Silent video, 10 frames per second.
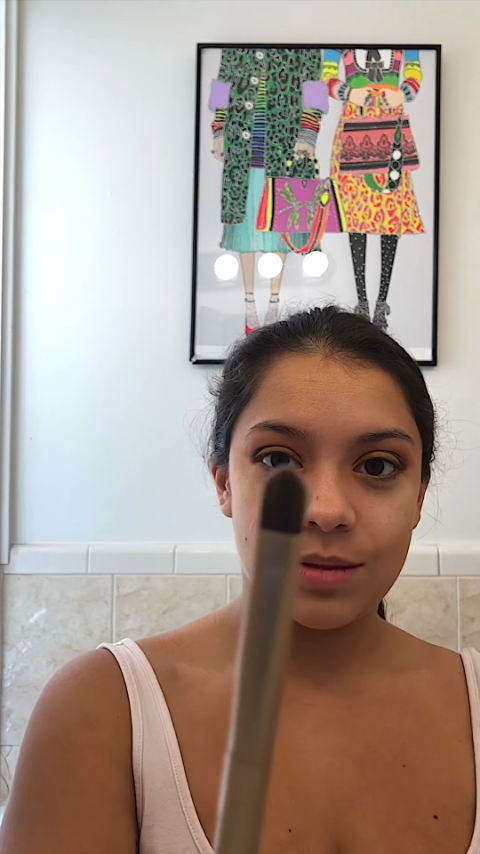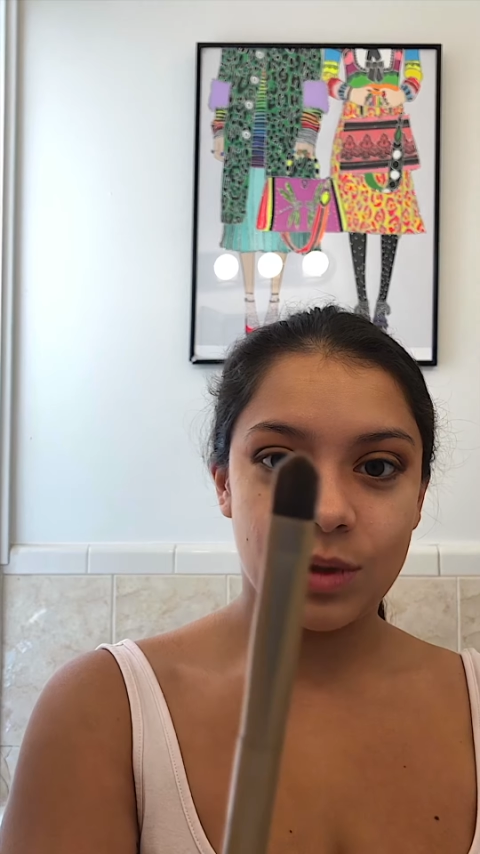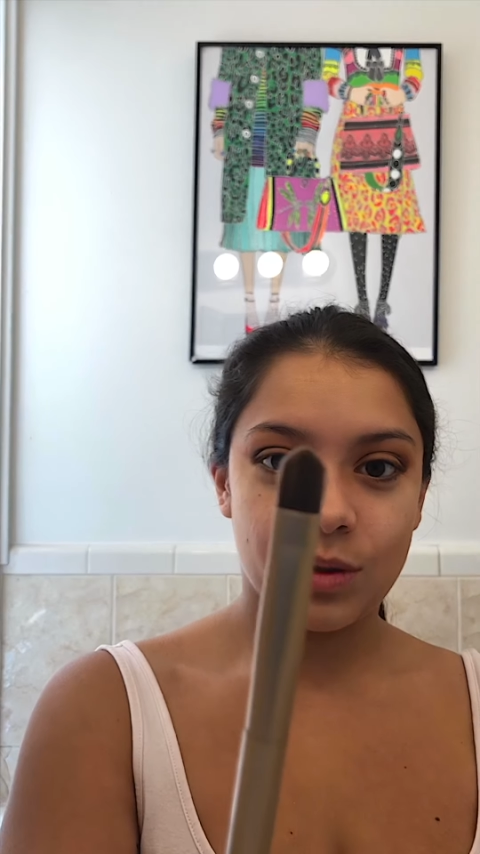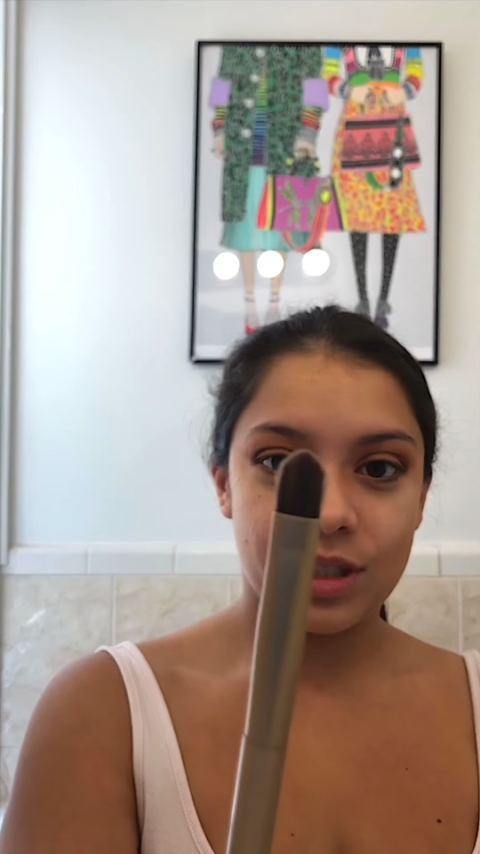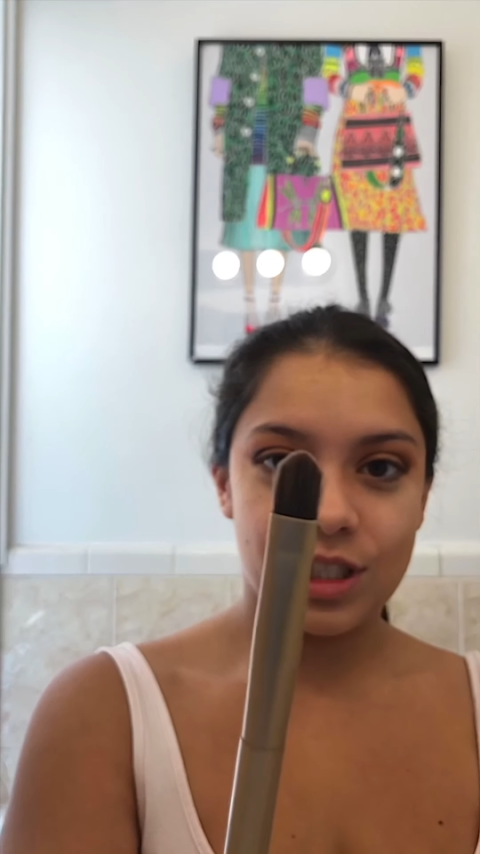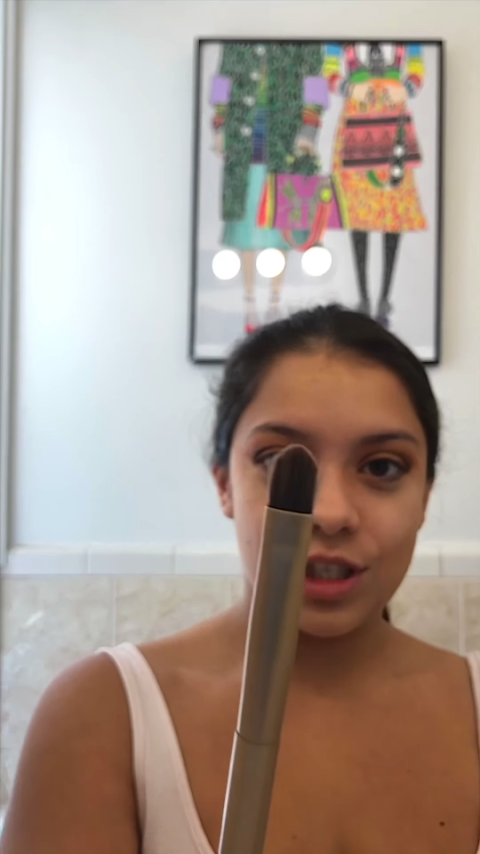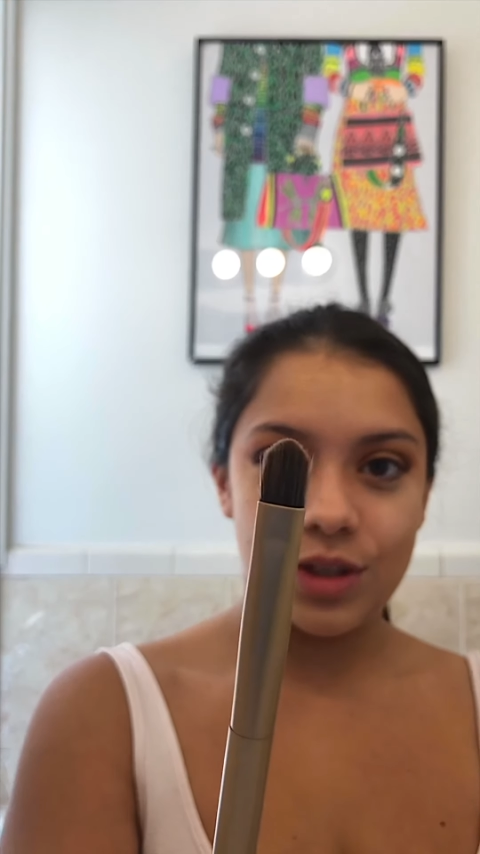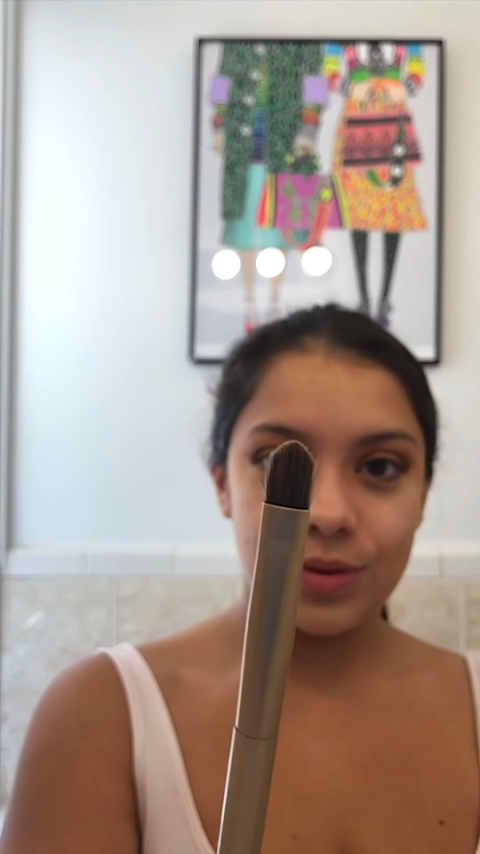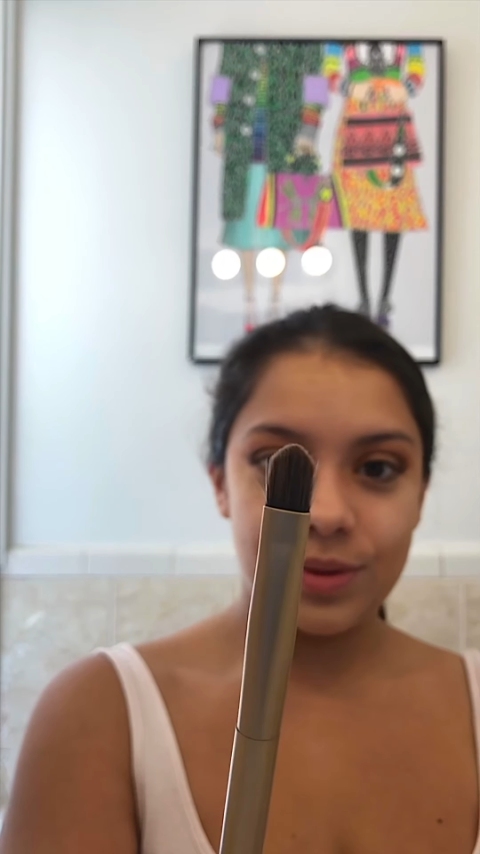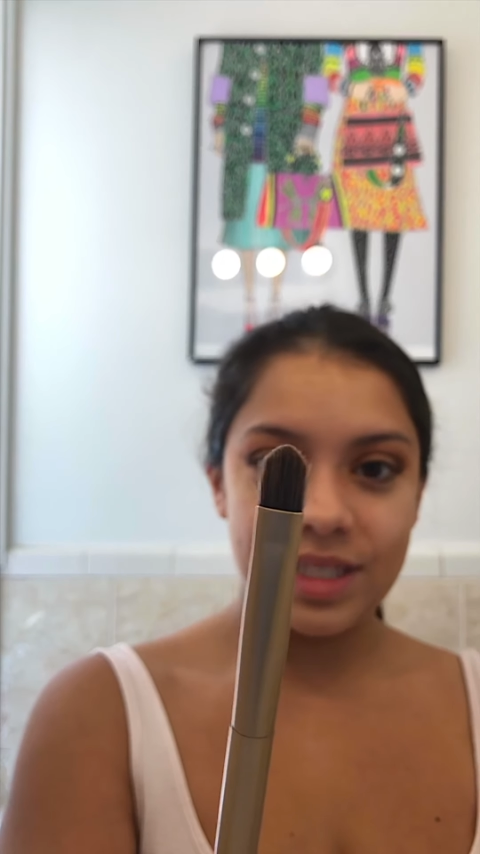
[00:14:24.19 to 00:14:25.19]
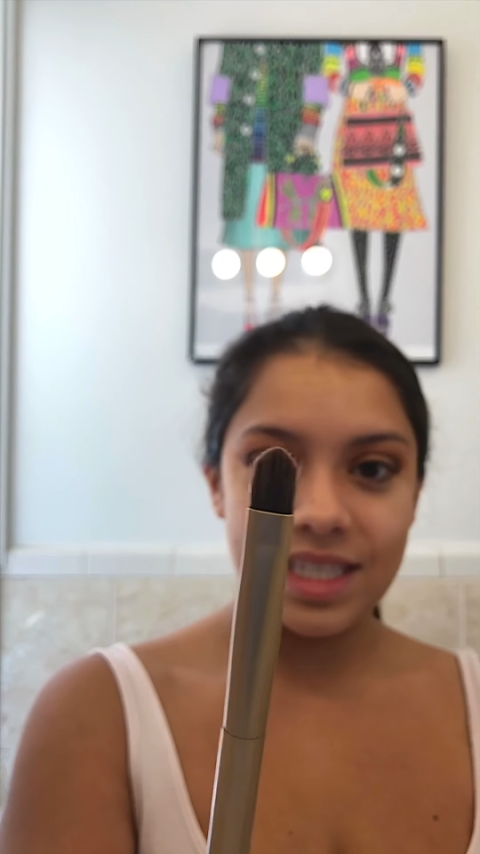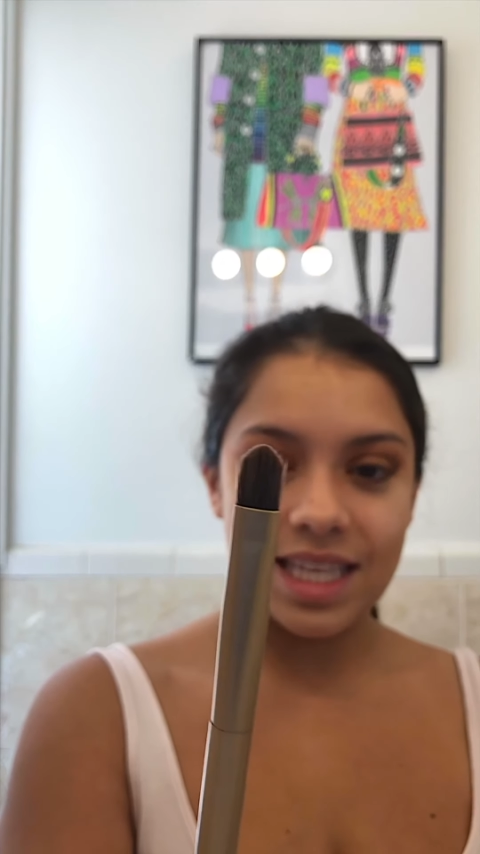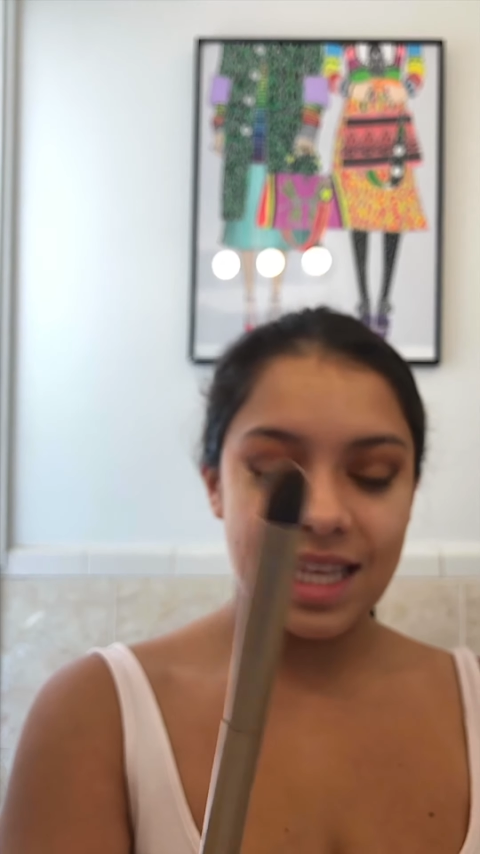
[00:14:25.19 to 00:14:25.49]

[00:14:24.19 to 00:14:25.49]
I'm going to use